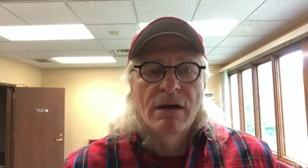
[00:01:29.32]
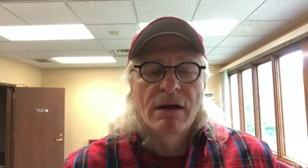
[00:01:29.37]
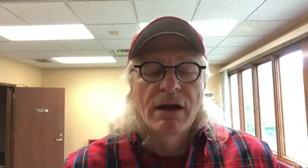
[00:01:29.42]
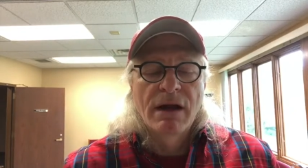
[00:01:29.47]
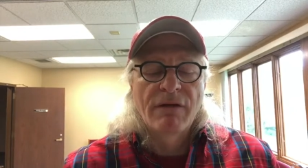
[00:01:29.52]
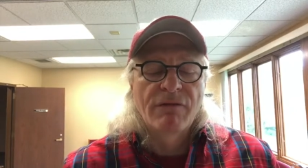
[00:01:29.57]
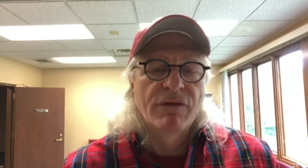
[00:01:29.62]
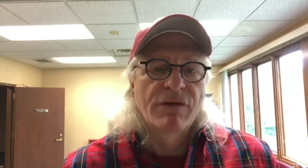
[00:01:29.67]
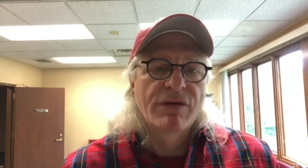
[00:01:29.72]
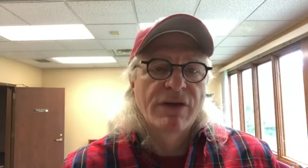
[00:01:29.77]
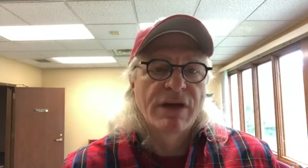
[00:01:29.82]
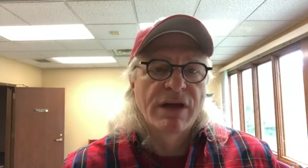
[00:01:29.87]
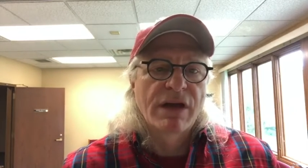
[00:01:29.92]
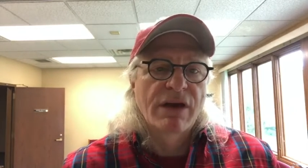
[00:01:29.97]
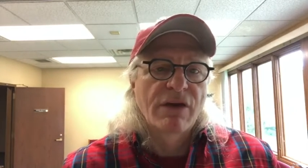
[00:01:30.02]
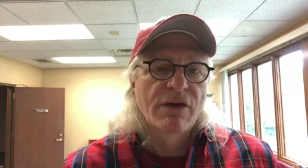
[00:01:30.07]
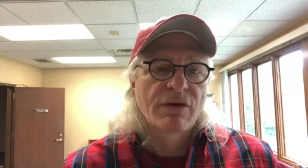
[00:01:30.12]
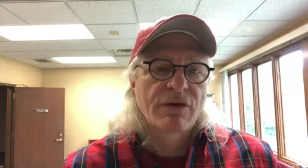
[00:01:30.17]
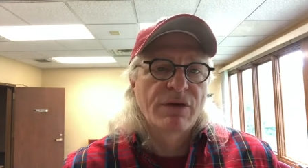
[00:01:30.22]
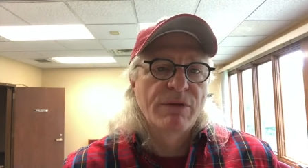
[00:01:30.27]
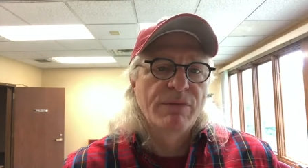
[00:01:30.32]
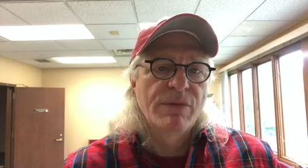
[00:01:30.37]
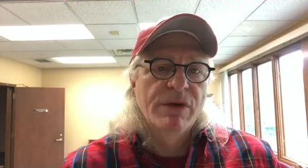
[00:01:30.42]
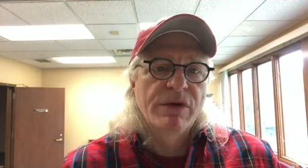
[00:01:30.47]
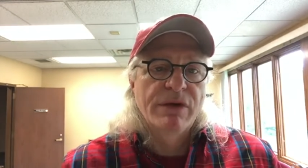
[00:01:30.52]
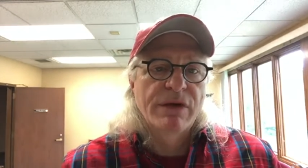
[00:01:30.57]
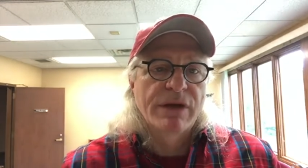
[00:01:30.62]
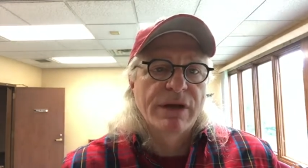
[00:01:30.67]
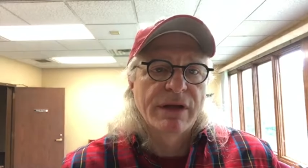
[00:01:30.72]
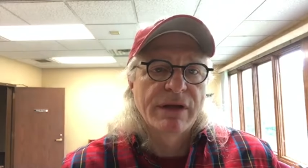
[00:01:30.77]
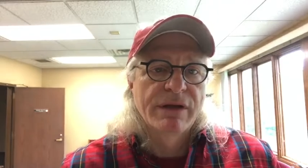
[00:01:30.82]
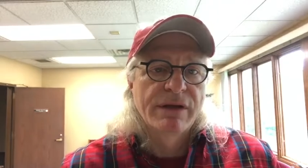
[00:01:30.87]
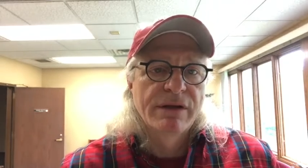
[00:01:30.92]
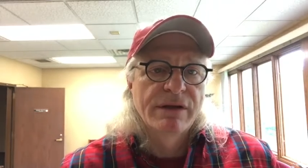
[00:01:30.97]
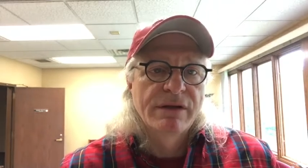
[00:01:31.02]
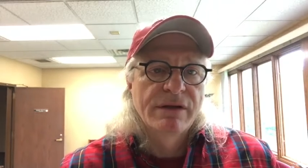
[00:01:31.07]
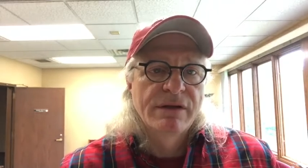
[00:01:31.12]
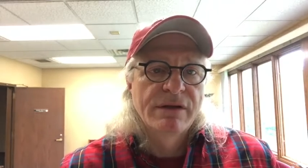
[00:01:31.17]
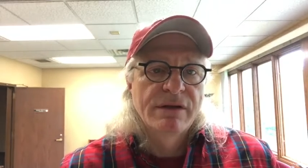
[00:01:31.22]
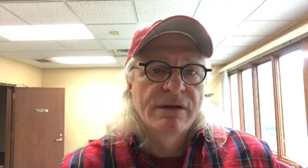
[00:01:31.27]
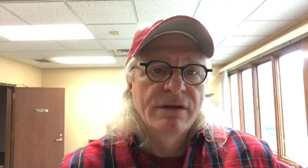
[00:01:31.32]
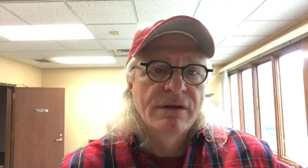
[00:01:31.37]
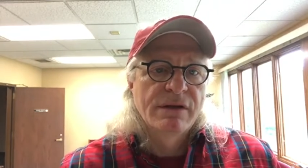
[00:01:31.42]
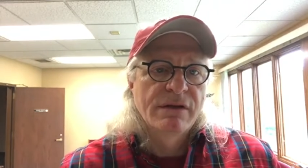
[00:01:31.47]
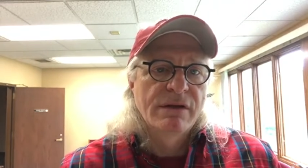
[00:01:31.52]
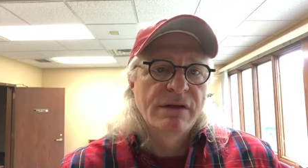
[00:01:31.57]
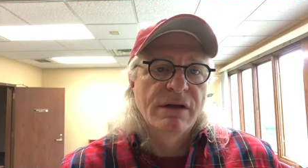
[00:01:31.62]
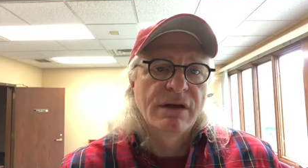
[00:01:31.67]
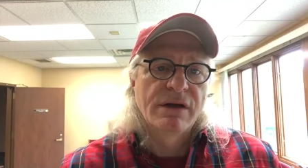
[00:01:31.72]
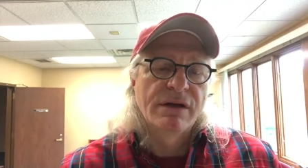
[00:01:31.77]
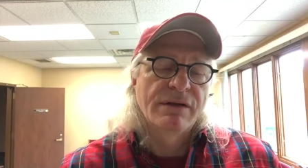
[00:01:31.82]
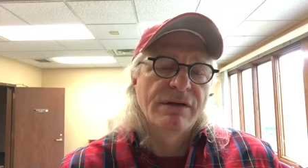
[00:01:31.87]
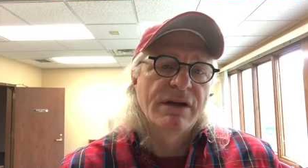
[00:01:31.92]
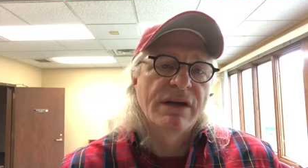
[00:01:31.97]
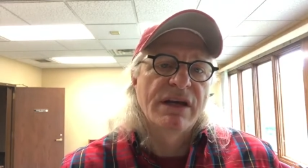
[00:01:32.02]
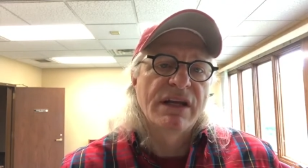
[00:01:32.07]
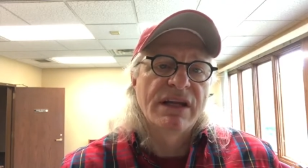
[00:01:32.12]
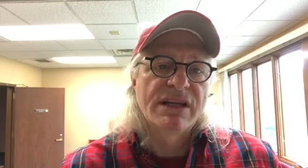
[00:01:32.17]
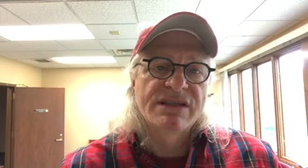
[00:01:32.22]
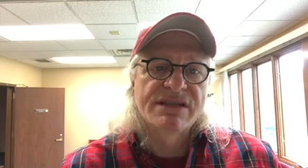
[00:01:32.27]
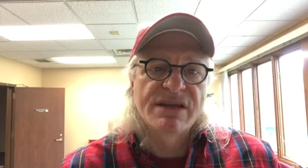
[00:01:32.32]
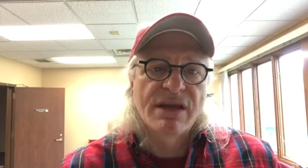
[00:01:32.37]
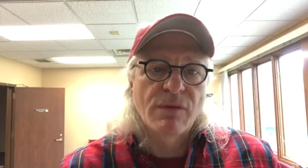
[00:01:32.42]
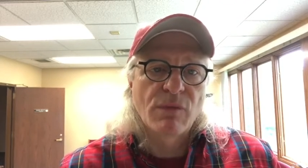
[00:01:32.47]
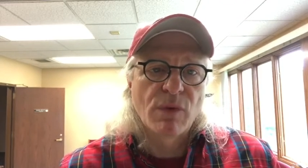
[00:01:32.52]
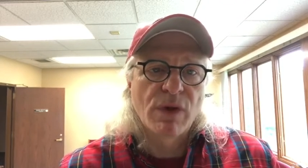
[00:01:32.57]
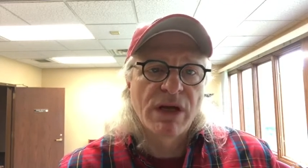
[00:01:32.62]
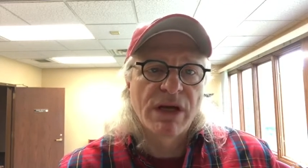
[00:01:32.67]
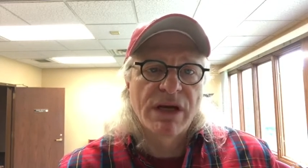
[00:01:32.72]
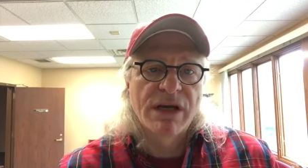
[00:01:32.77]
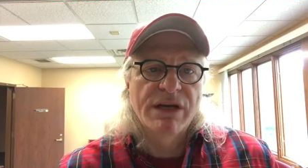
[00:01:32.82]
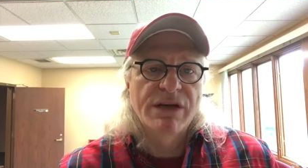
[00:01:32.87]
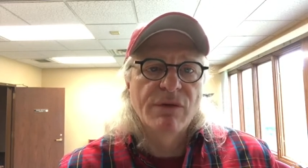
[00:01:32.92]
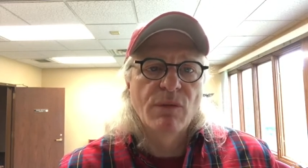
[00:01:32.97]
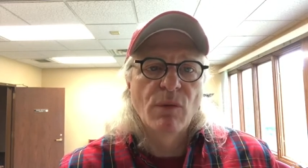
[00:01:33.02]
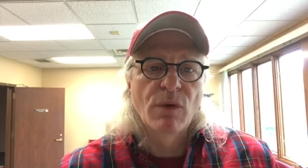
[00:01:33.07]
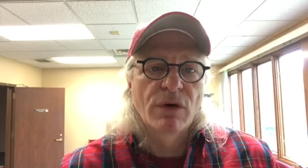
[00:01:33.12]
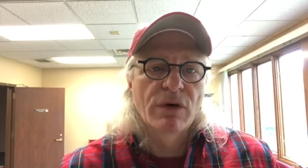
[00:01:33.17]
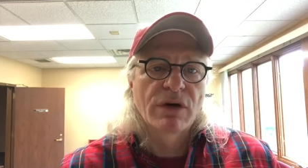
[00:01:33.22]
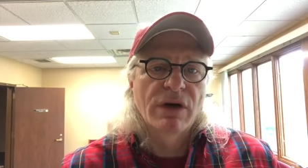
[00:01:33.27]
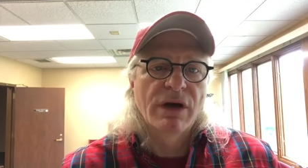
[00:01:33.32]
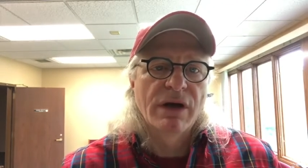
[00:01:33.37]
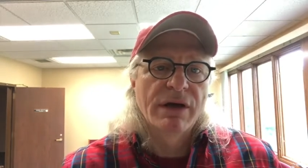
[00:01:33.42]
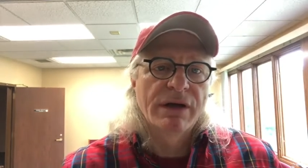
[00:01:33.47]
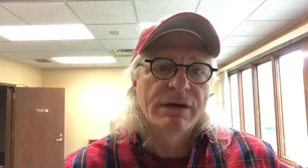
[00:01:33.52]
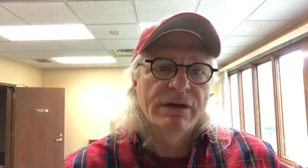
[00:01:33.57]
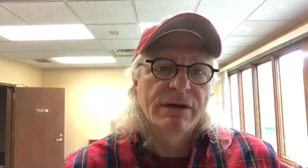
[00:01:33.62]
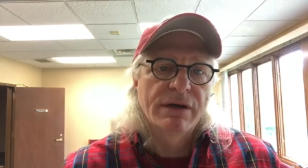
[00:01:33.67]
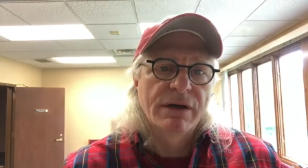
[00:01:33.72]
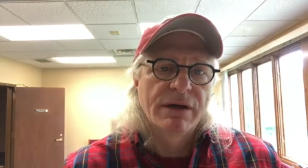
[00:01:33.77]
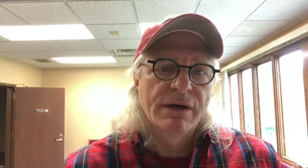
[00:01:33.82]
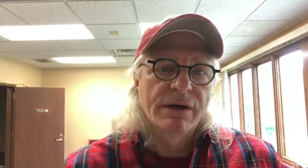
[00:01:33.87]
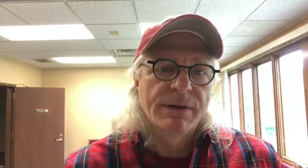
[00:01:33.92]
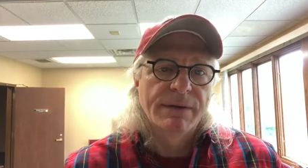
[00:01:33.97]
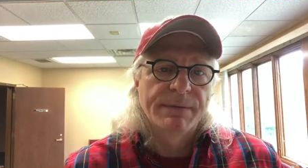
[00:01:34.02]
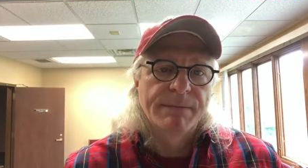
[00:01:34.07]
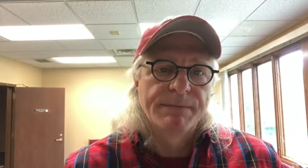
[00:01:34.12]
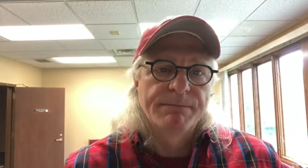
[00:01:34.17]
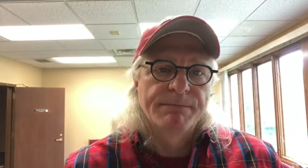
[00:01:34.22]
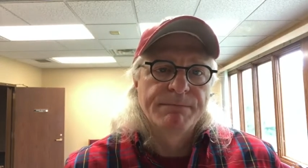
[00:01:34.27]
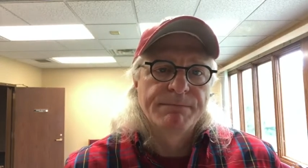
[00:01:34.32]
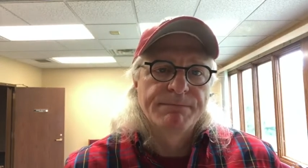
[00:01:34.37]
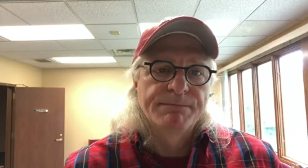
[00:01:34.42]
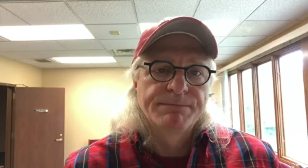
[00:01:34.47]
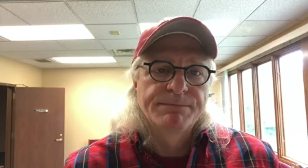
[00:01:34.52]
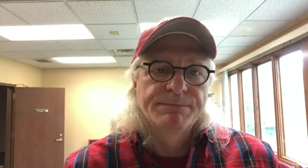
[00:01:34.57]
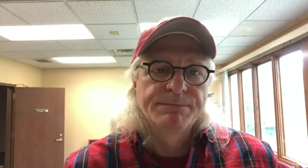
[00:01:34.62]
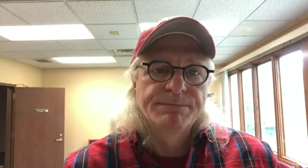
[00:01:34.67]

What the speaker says: everything in our community, the needs that we need to work on.